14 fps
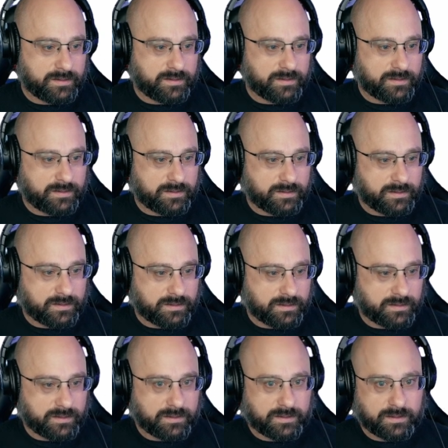
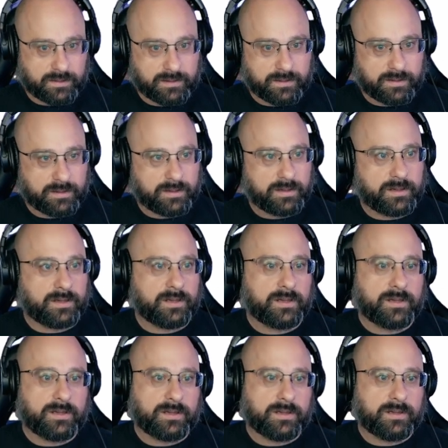
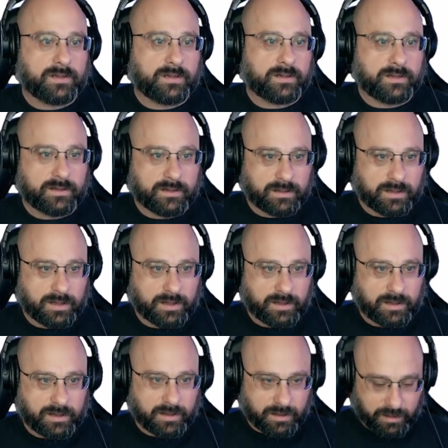
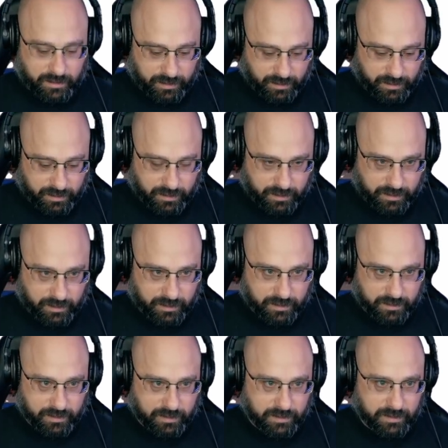
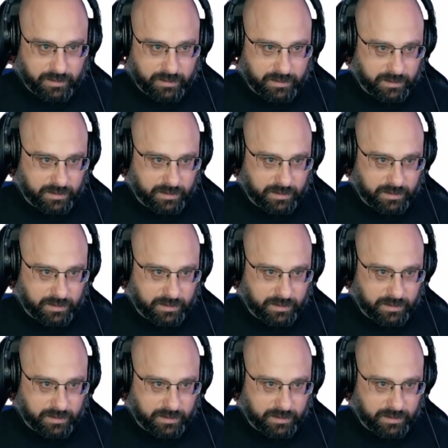Nothing is said.